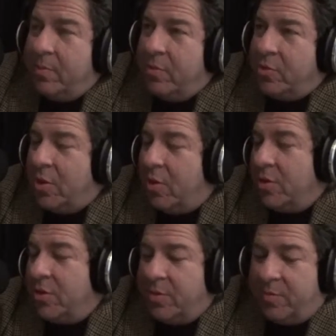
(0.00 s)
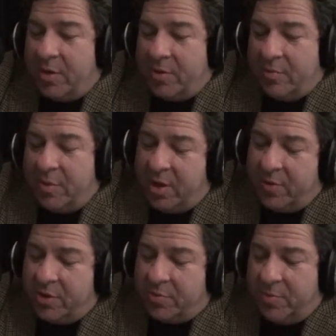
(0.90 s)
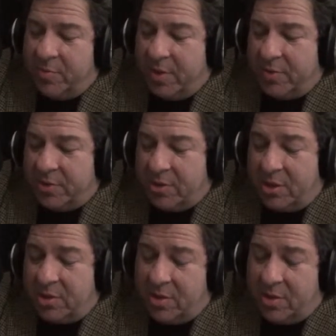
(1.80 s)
So but anyways, people make mistakes.